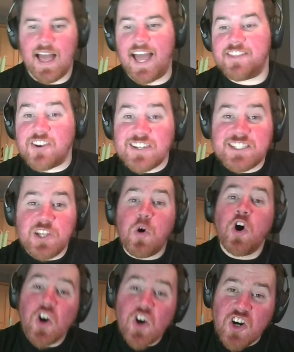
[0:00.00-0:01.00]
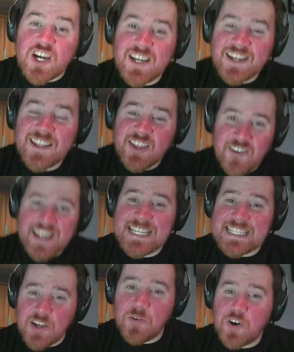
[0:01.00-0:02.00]
There is no hook. There
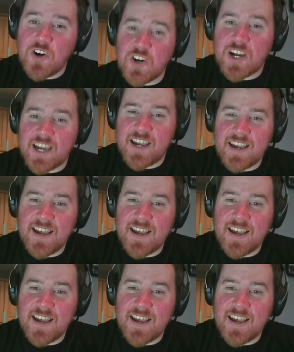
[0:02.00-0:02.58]
is no hook.